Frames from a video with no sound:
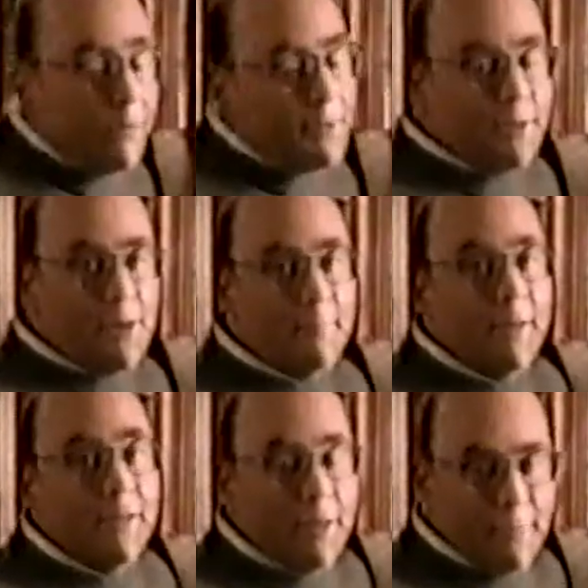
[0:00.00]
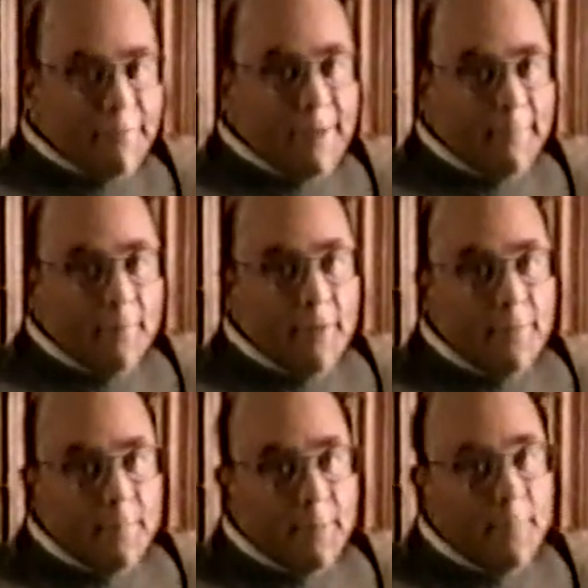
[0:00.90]
only shared my secret family
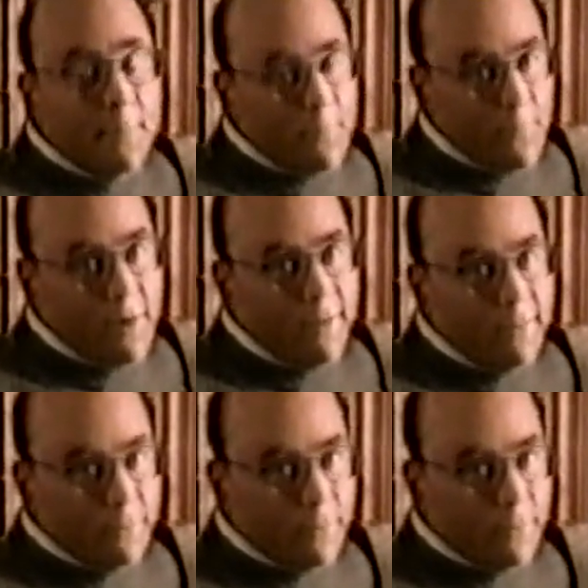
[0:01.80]
recipe with one other